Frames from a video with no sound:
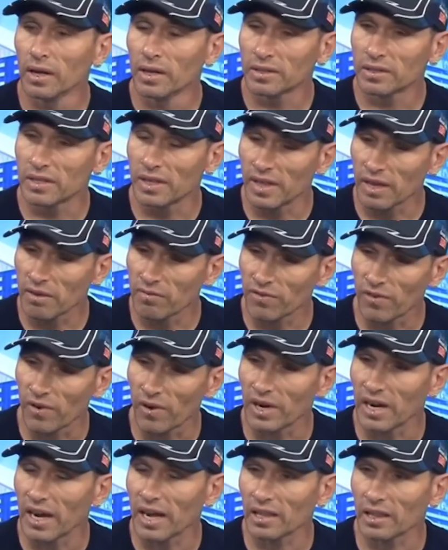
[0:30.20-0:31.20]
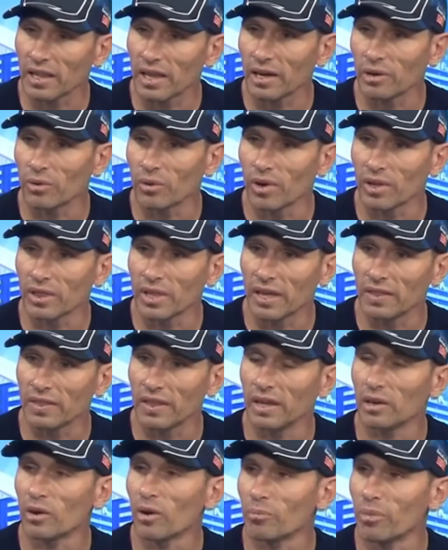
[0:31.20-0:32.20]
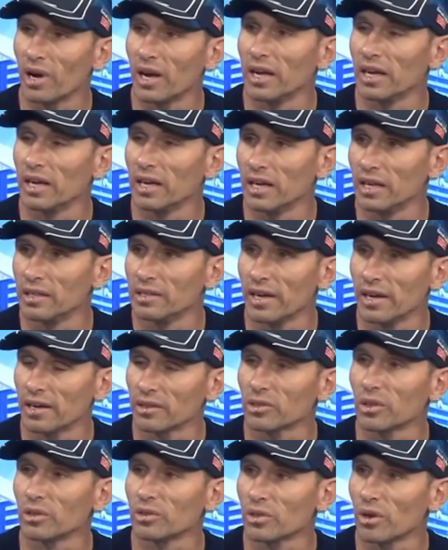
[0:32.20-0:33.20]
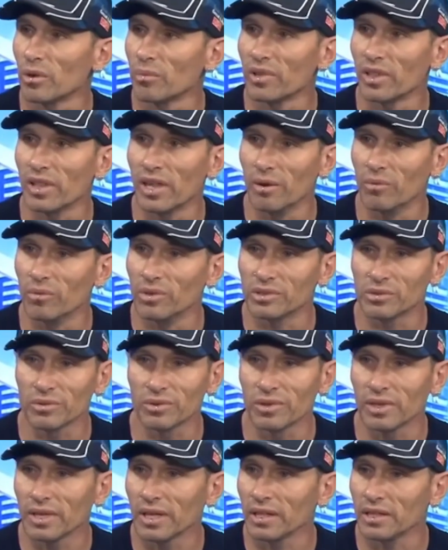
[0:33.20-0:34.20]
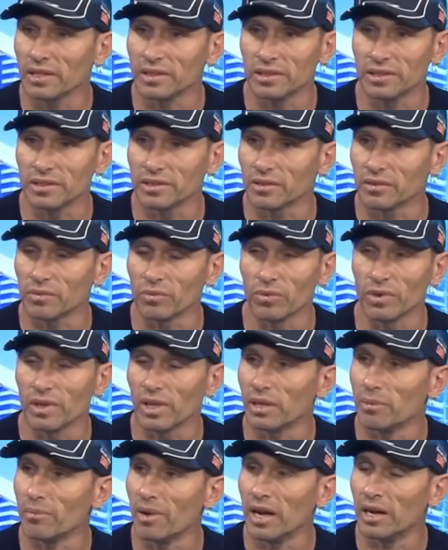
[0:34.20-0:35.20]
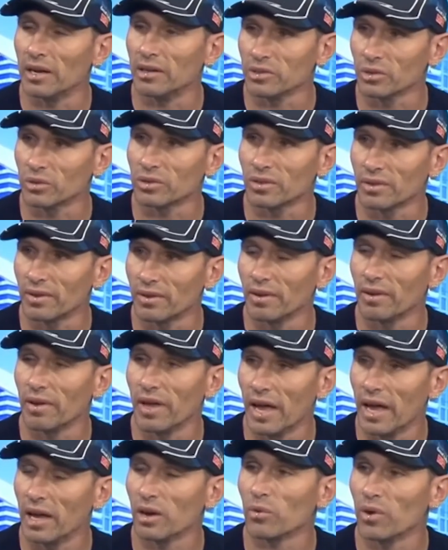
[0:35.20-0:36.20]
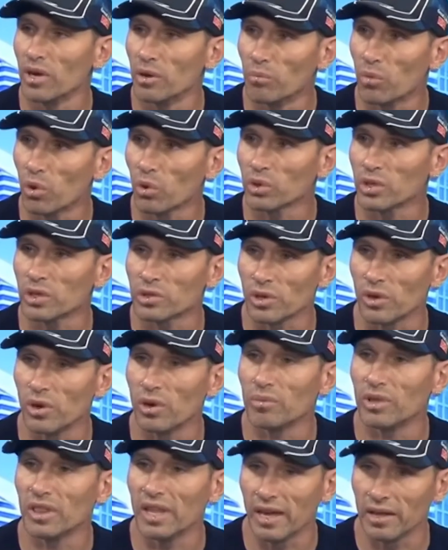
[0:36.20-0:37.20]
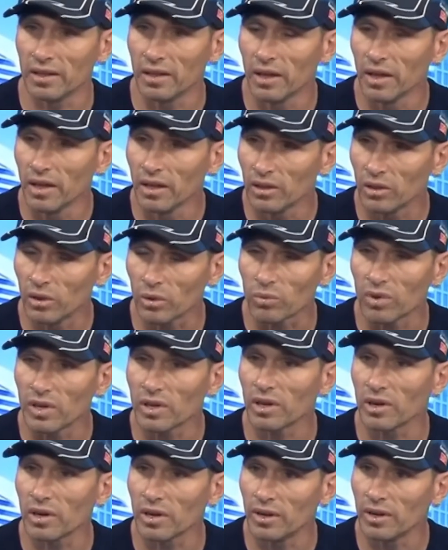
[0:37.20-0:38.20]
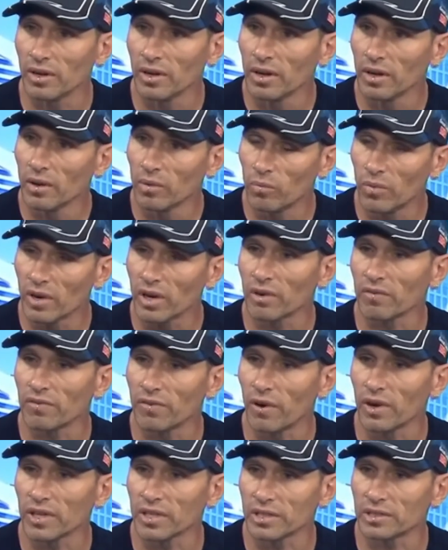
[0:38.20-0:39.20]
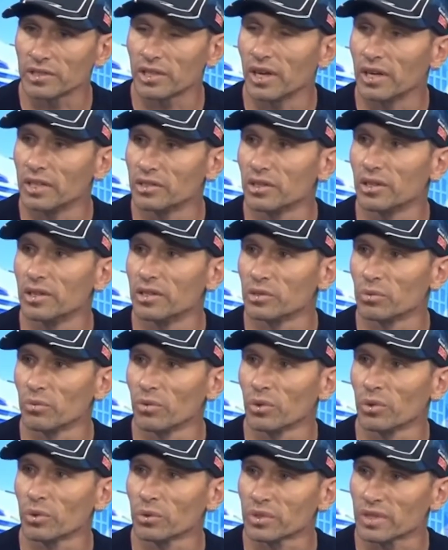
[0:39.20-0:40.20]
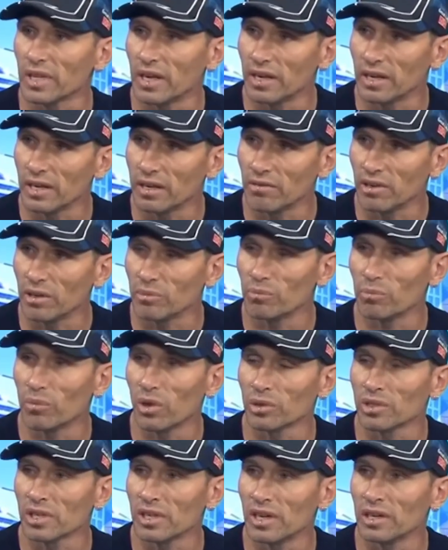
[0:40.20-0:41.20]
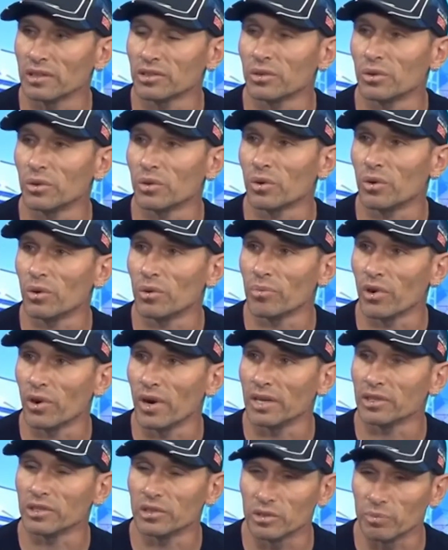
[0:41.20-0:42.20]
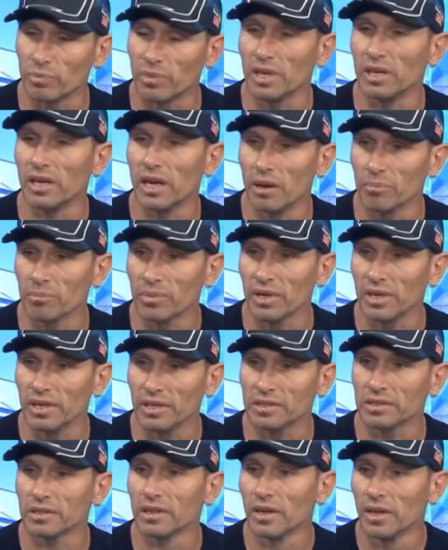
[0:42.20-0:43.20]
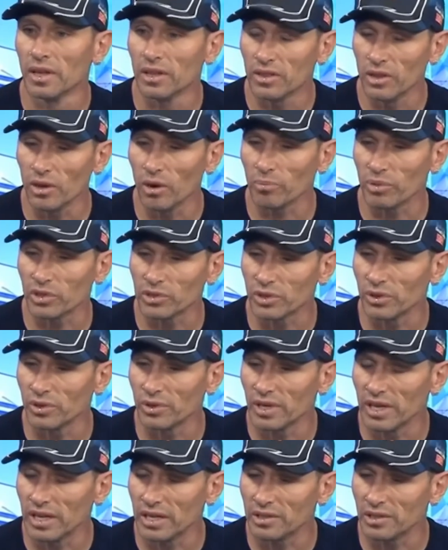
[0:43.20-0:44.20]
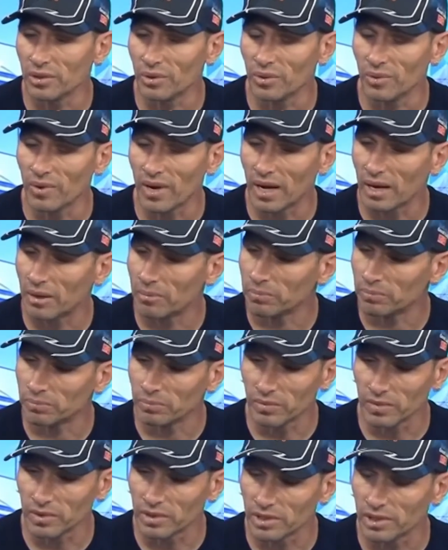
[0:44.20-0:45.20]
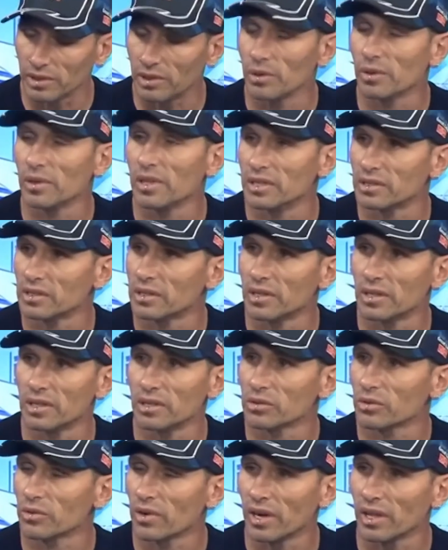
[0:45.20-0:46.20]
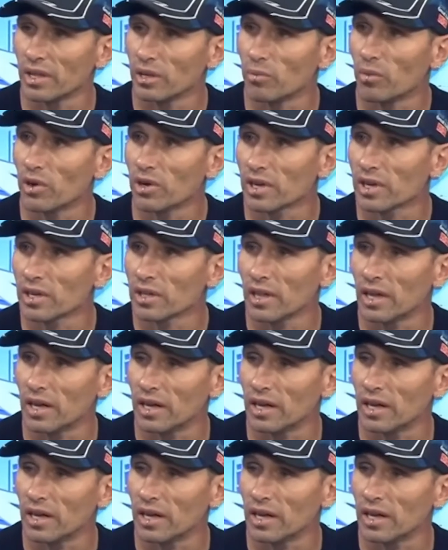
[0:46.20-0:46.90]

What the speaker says: To then find out later on that they're not paying any tax on top of that was really made us angry and more determined that, look, we've got to fight to change these rules that are giving multinational corporations, big companies, the opportunity to do this to the Australian working class.